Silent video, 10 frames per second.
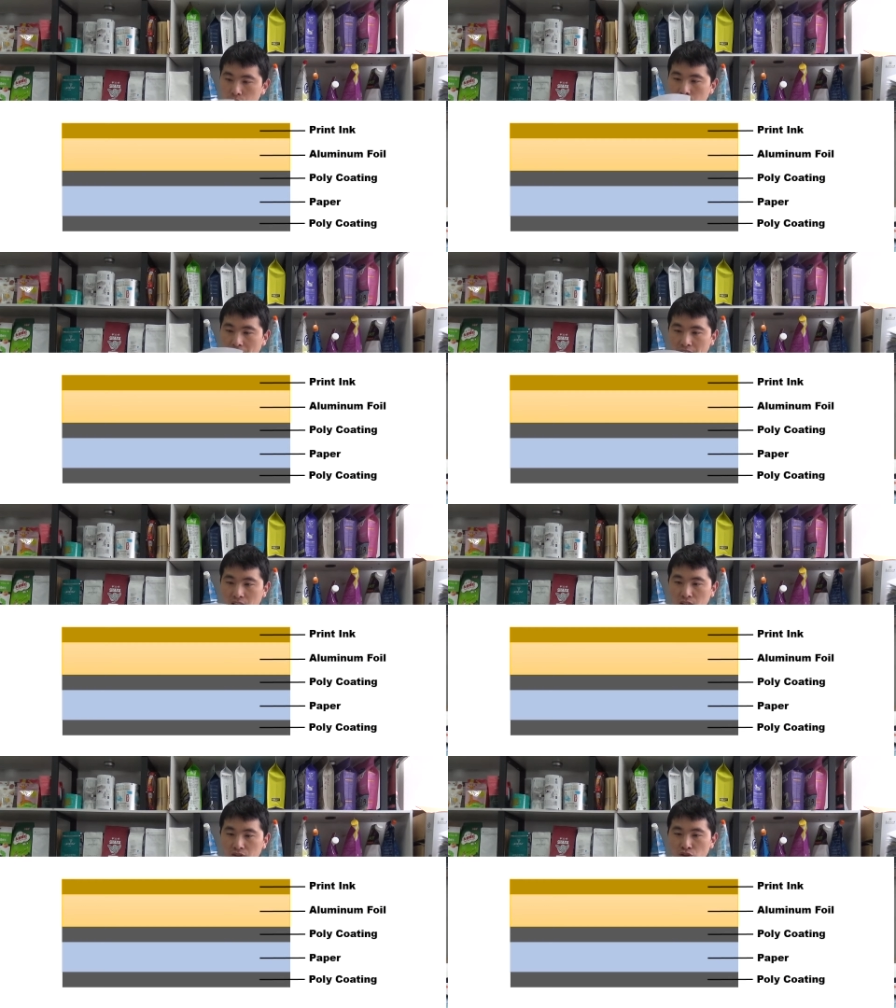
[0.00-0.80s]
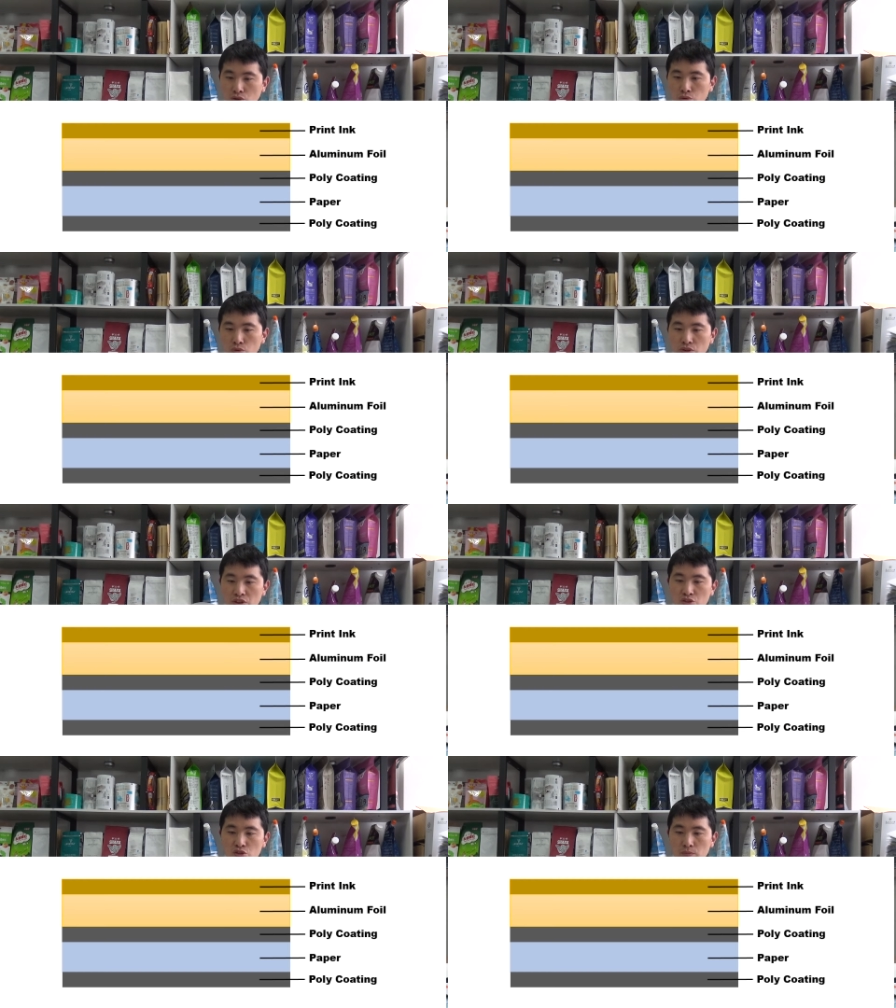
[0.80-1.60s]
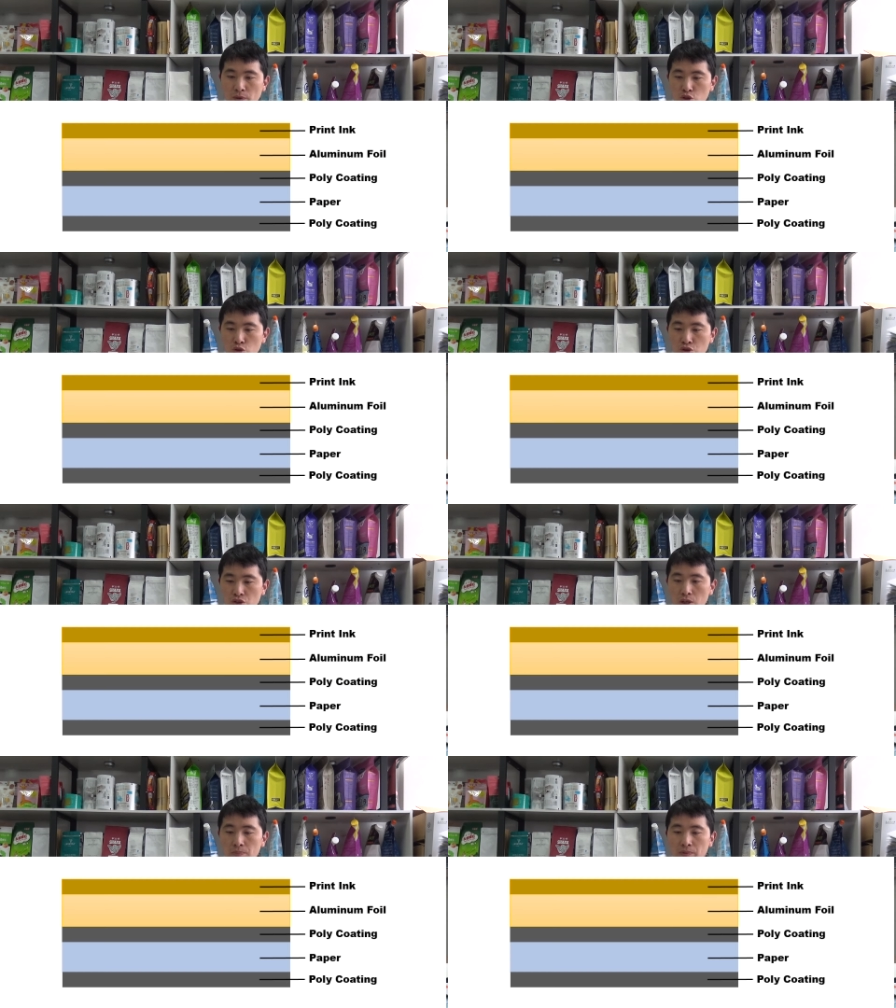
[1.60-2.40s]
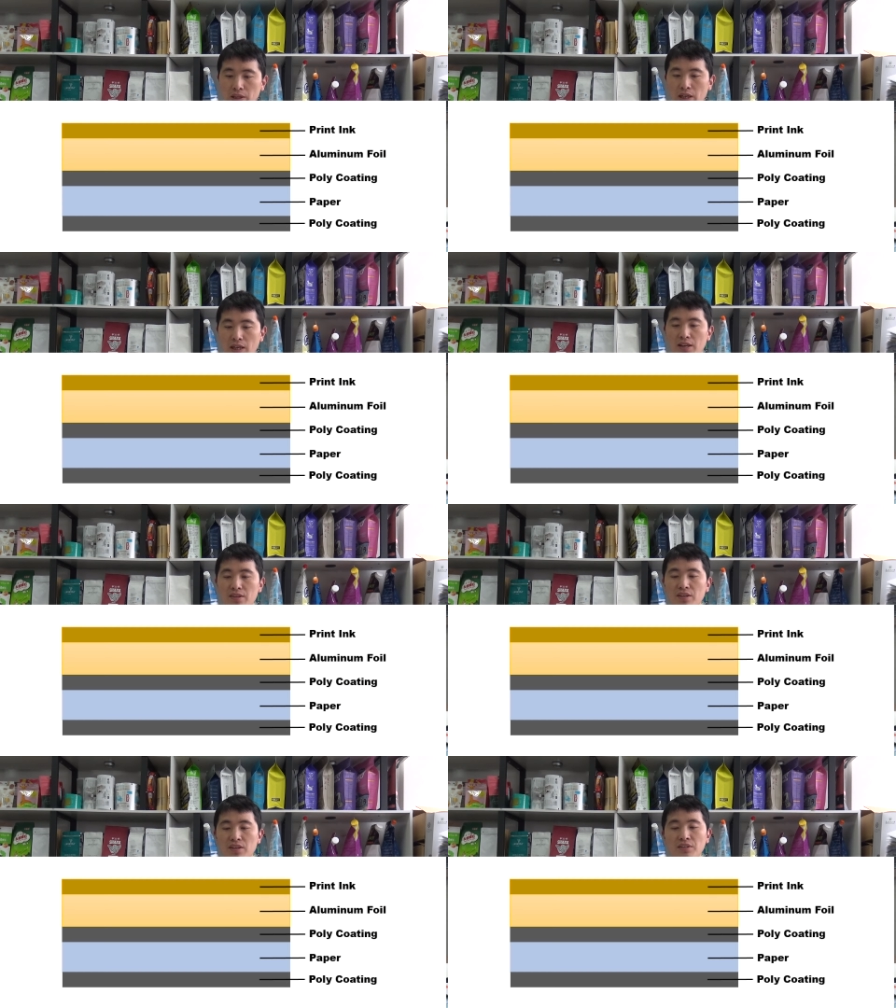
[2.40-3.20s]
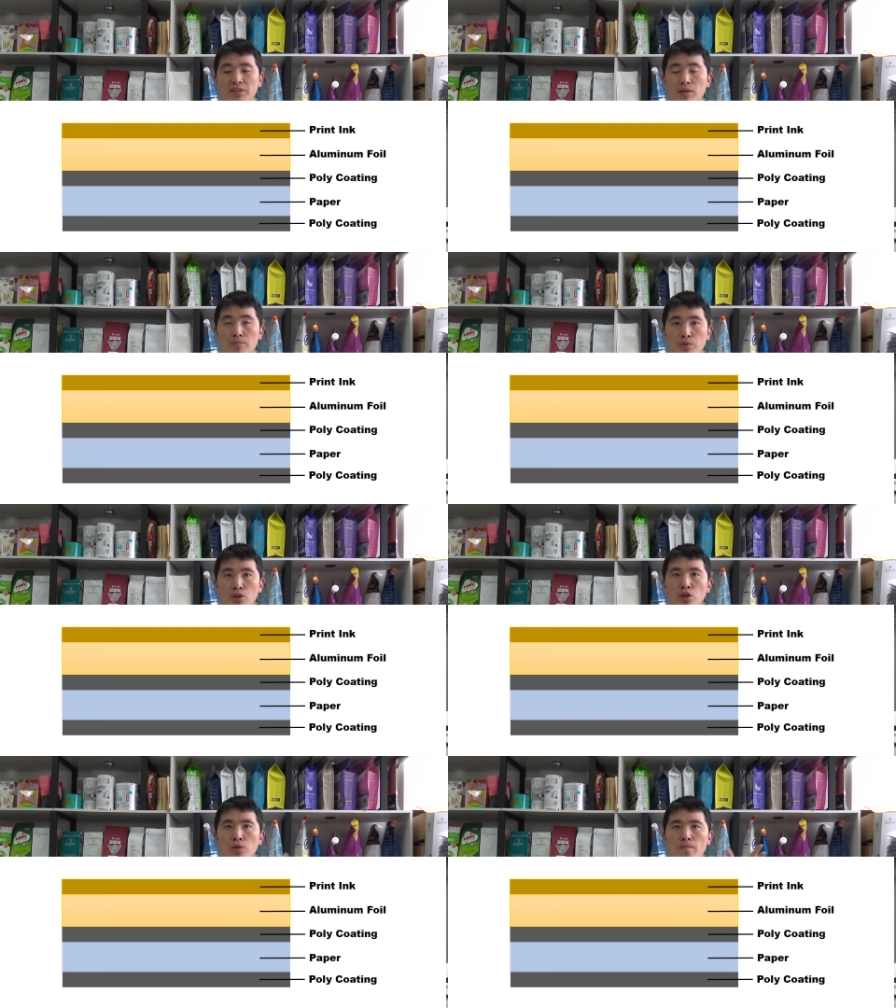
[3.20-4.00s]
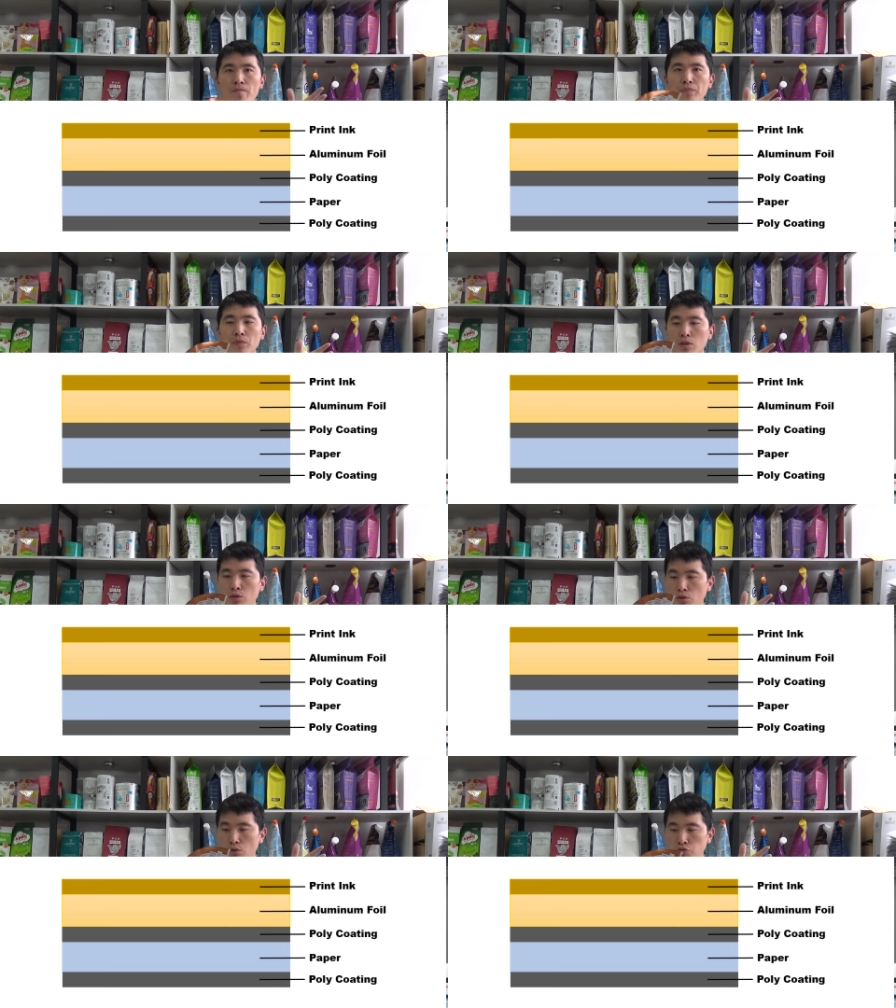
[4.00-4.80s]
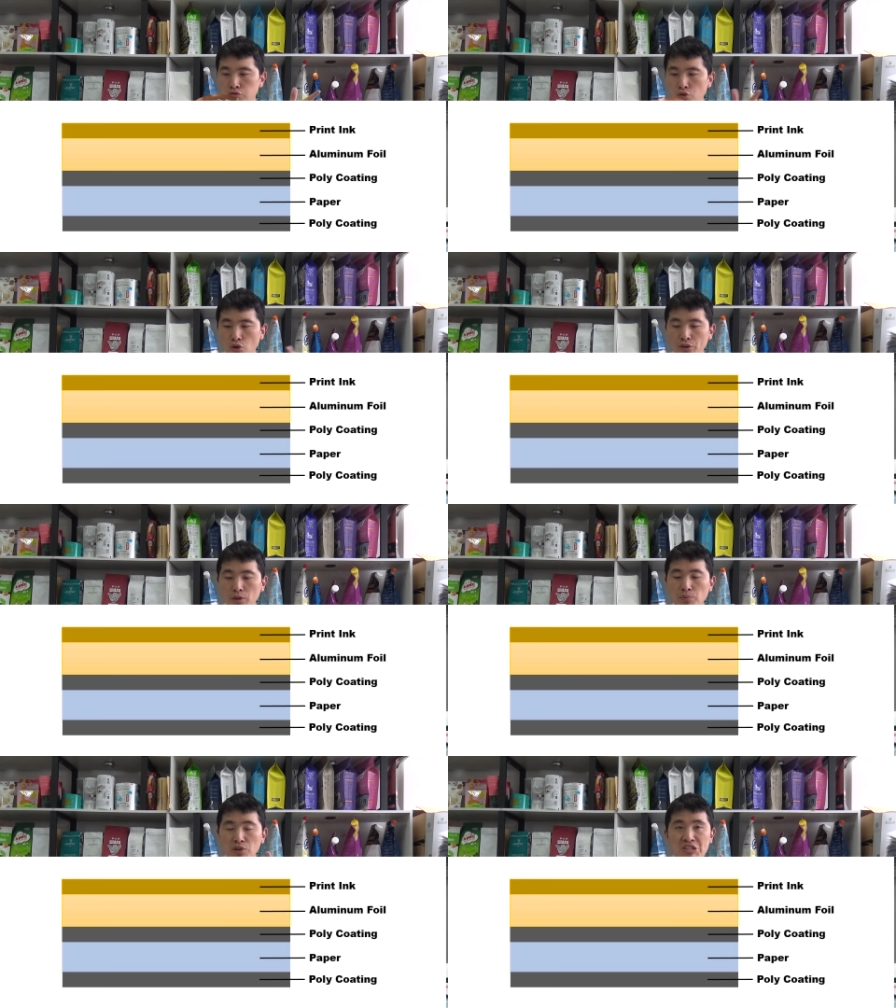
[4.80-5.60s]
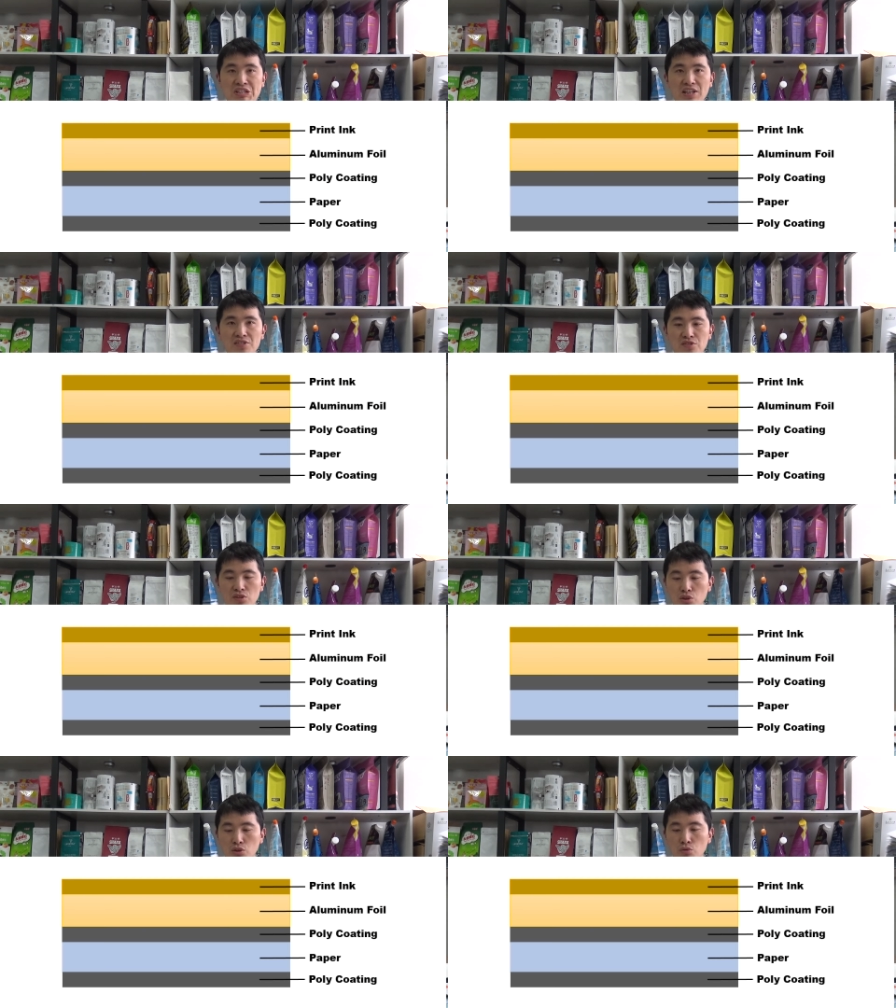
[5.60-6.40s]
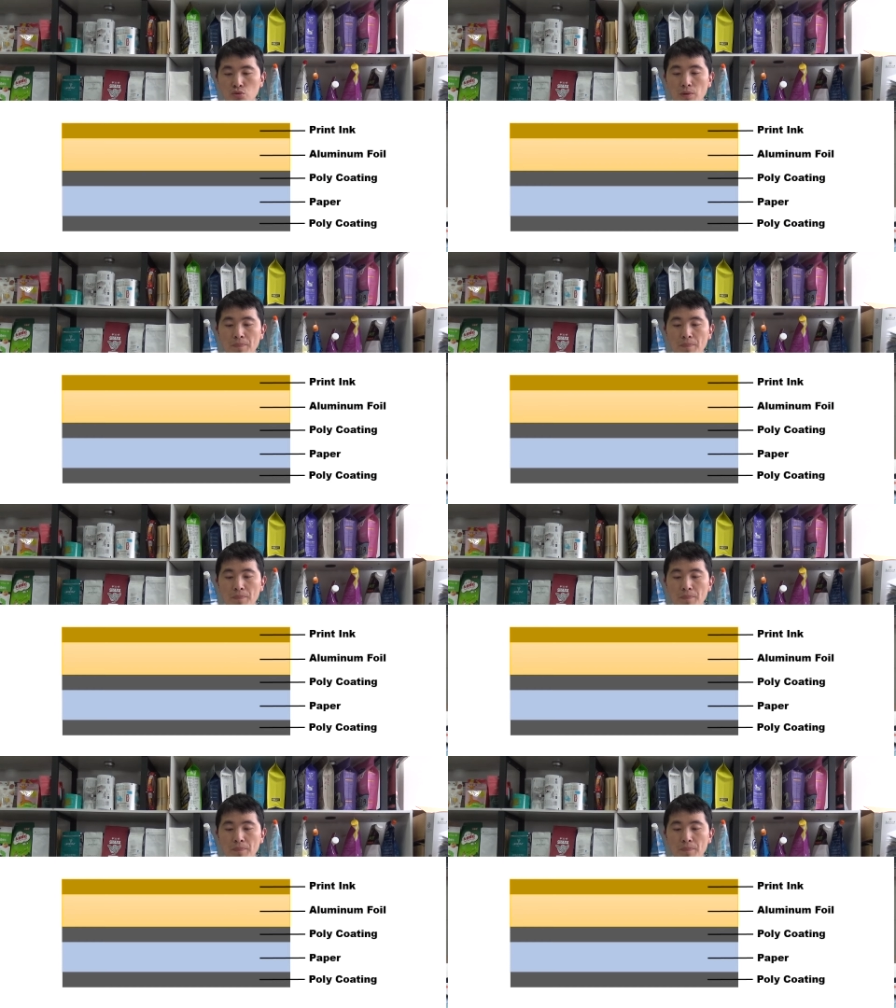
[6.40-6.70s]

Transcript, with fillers: die cut into this special shape and then it can be uh, further processed into the